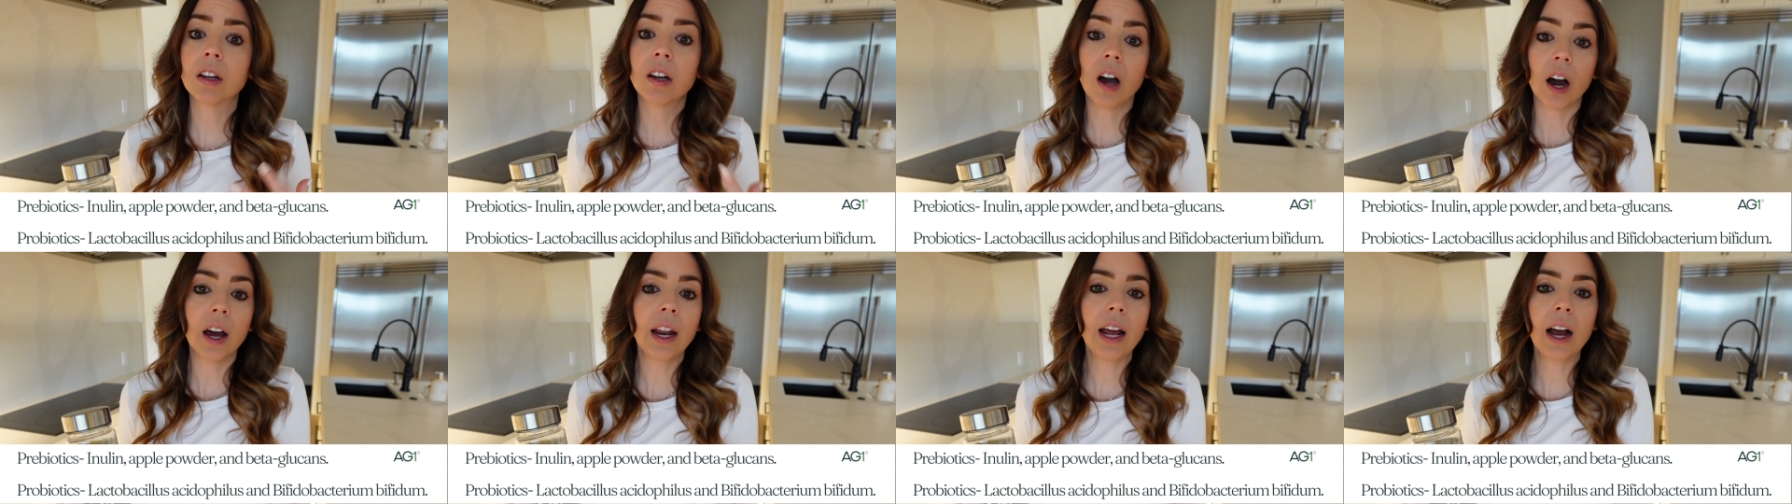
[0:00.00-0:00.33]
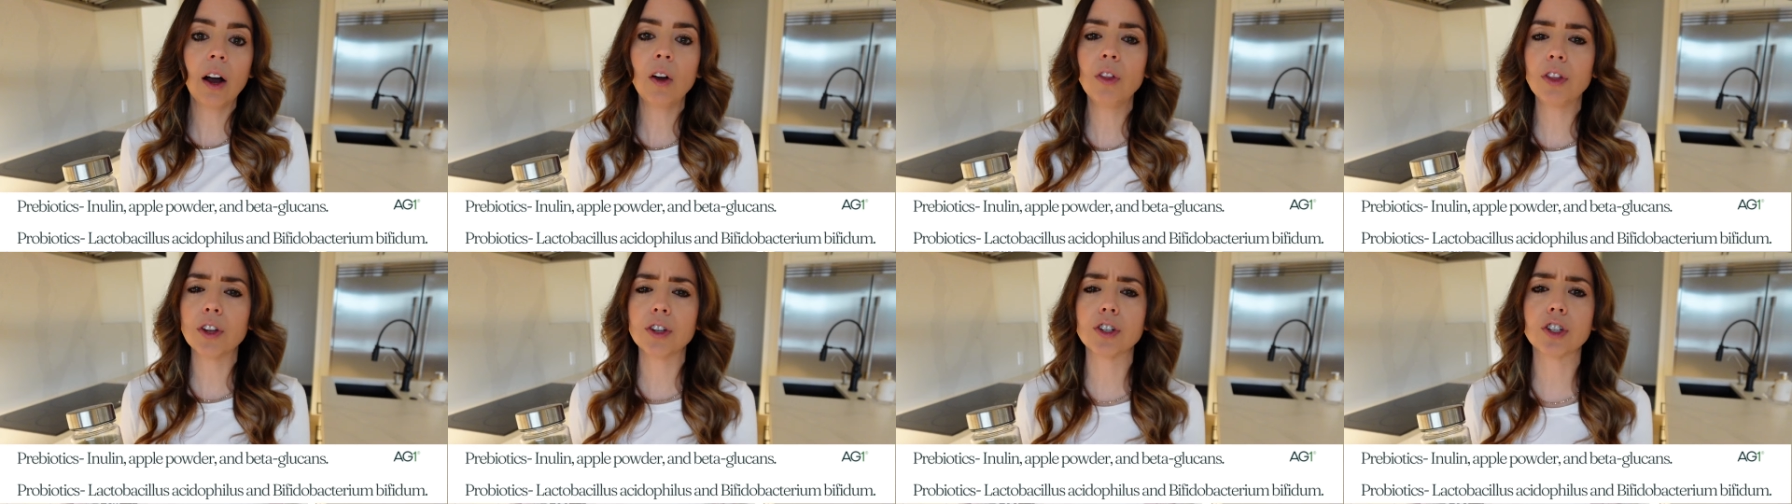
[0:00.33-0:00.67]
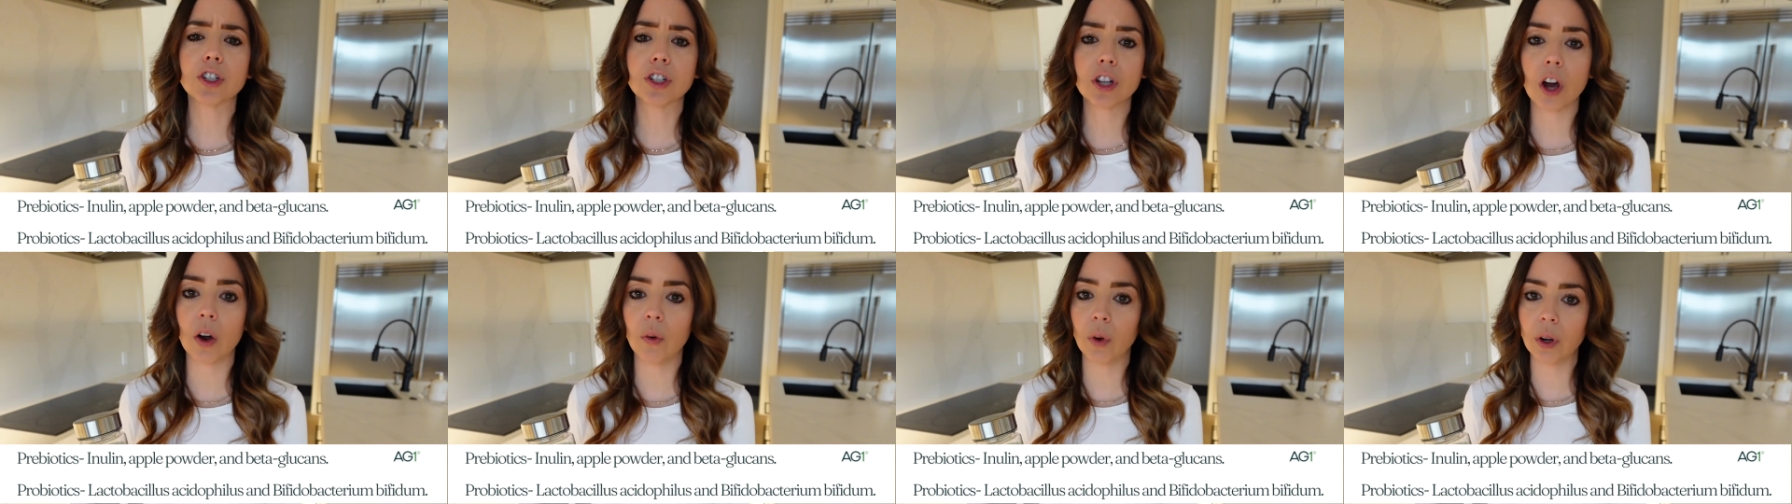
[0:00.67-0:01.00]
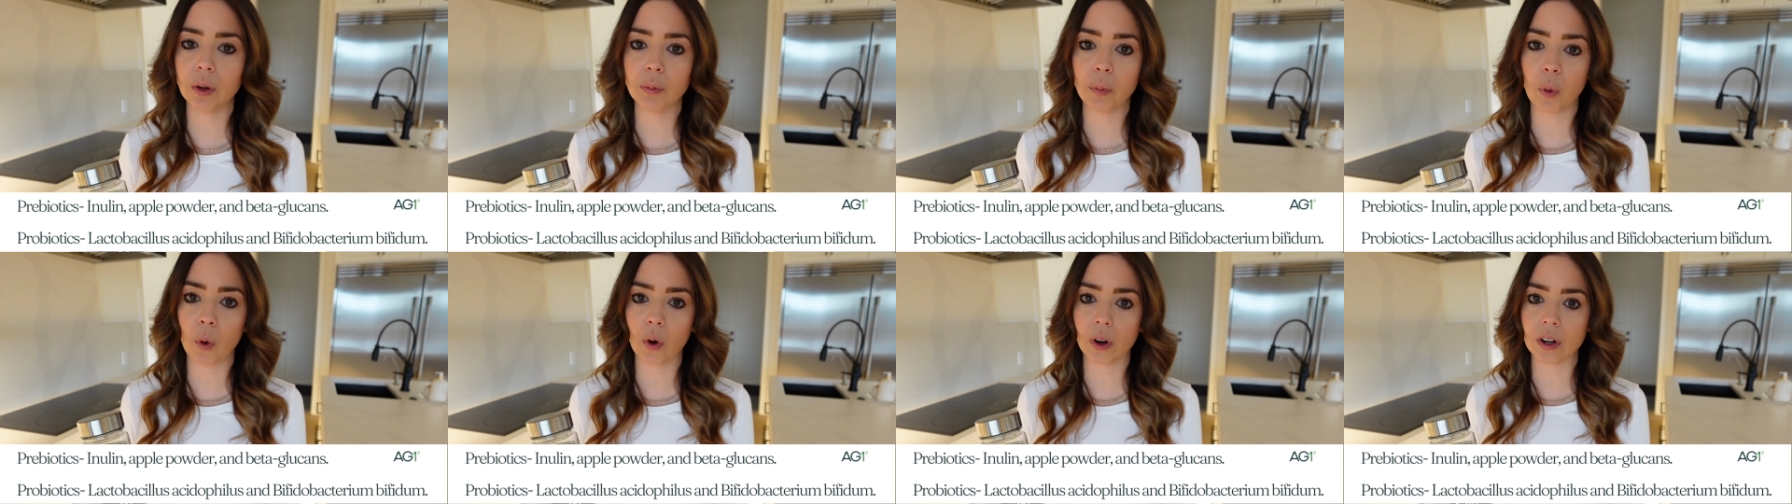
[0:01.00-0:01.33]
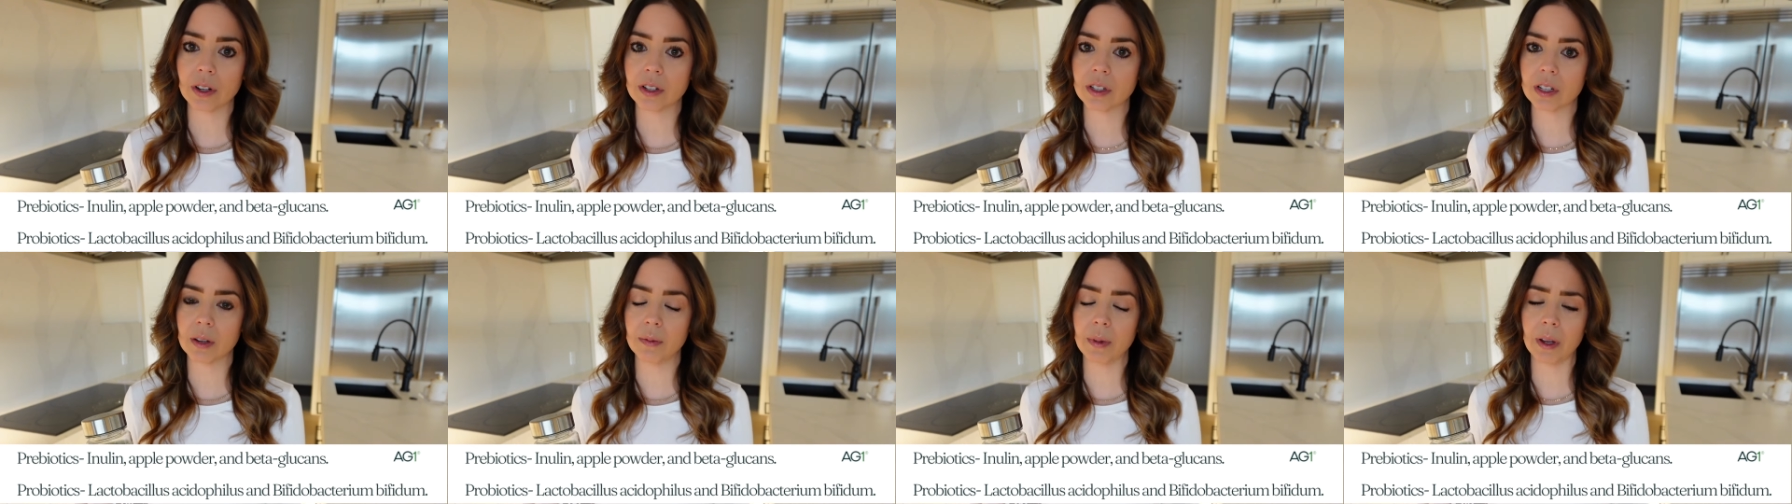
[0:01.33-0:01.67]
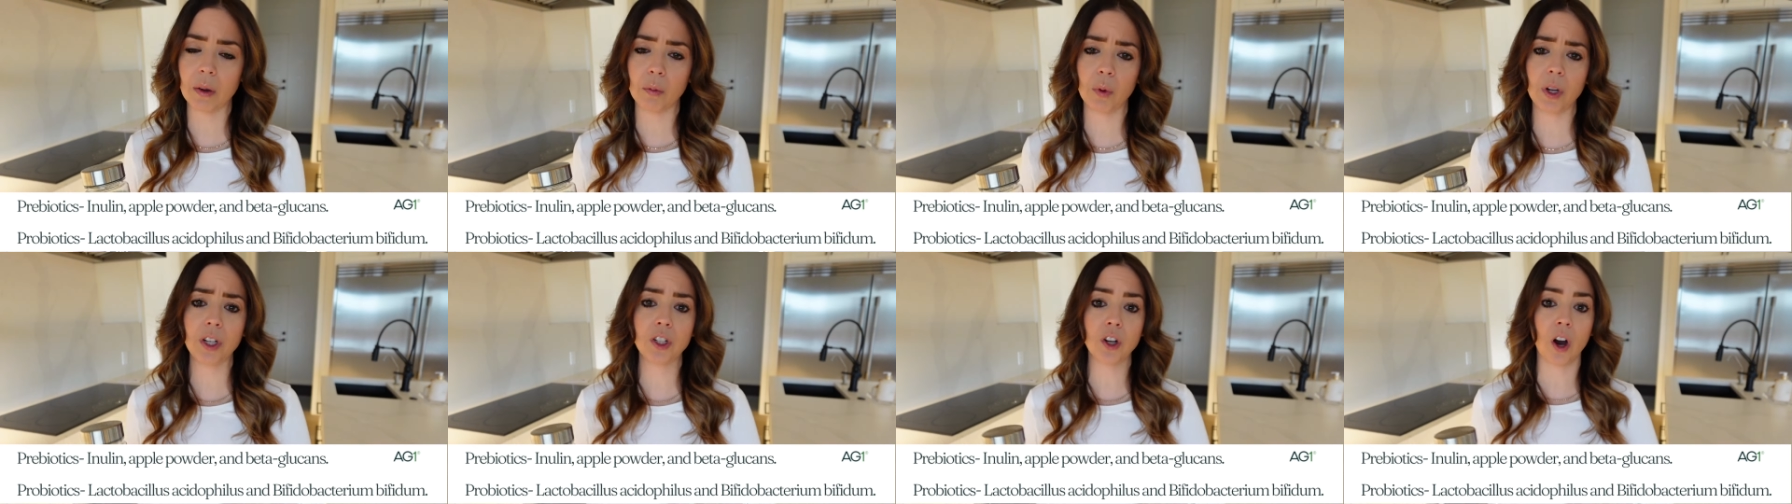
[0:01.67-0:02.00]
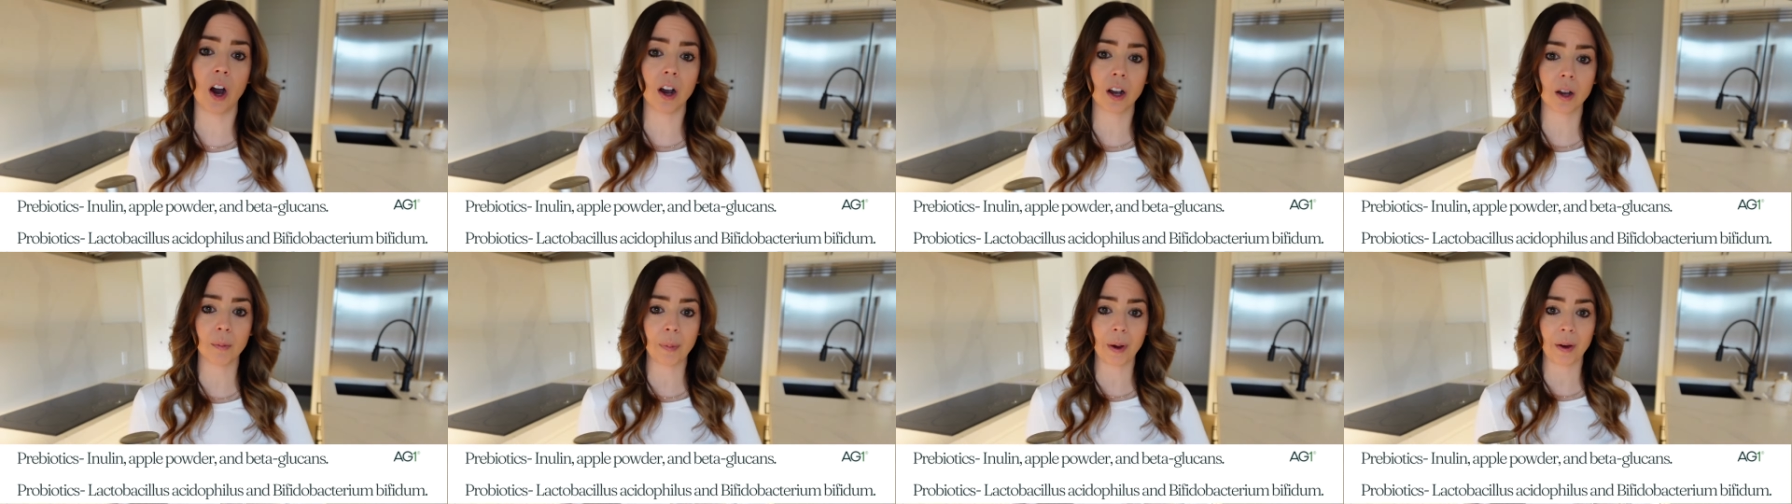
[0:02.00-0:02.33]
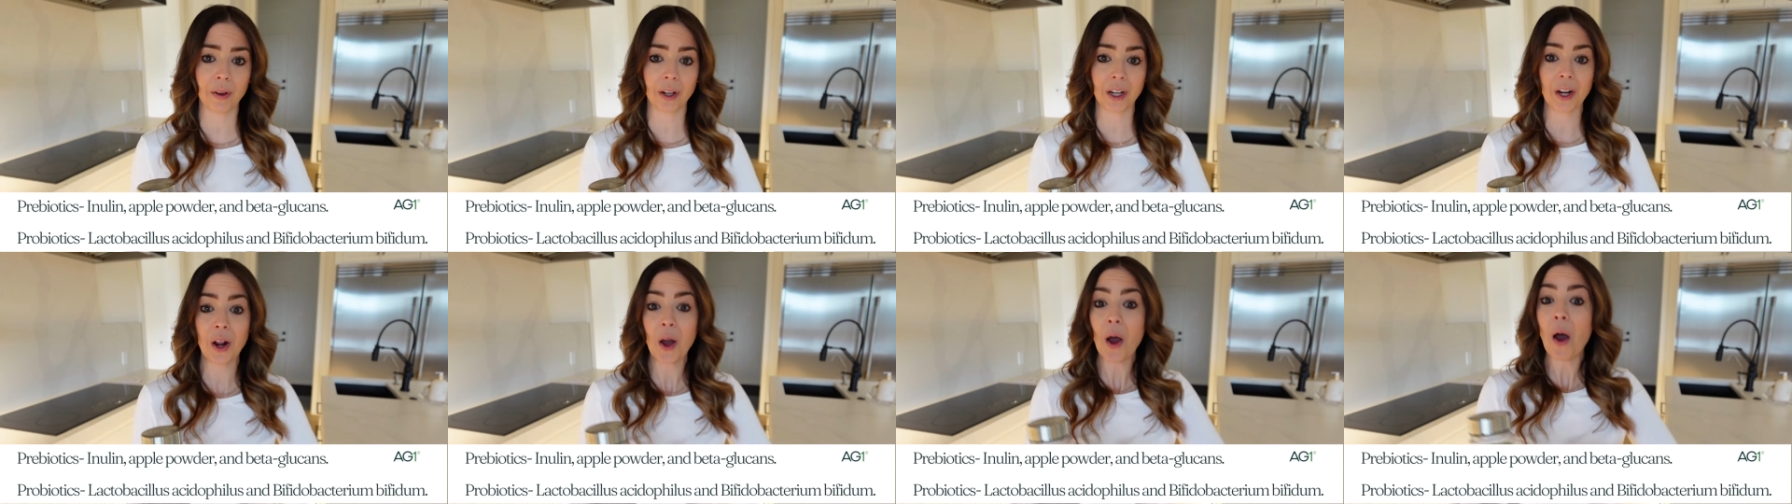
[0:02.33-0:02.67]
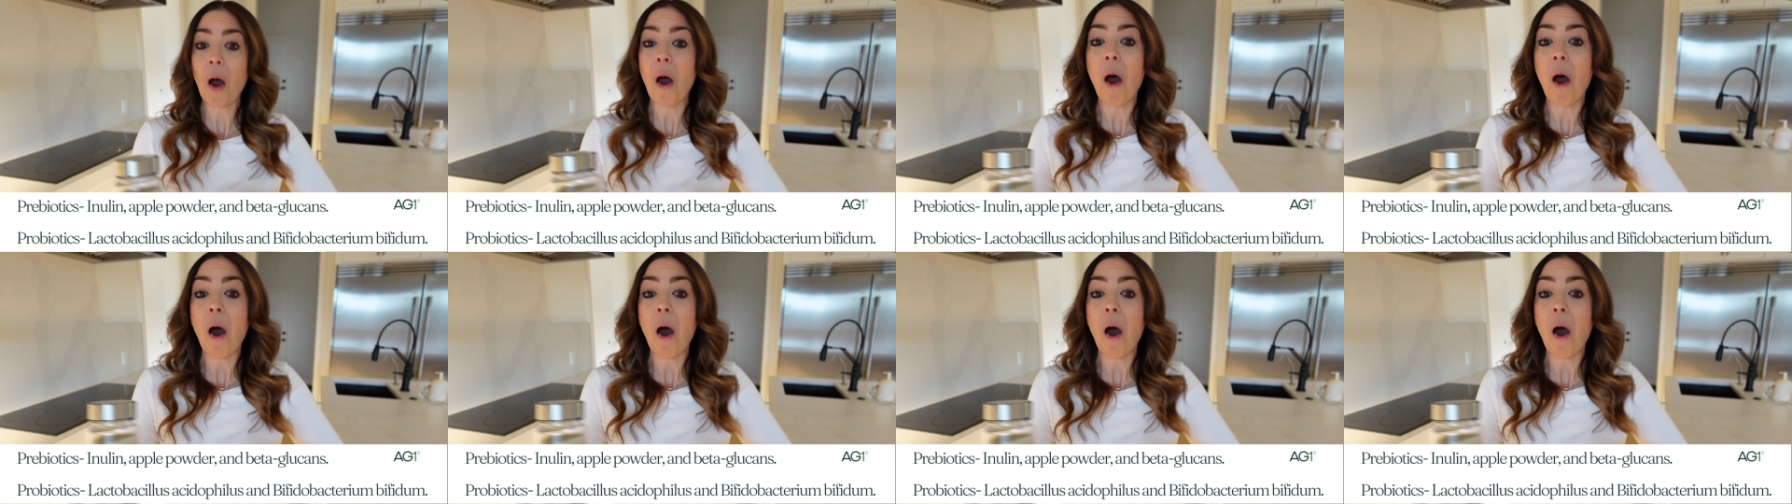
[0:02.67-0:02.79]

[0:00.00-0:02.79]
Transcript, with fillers: Gut health is so important to me, and we talk about it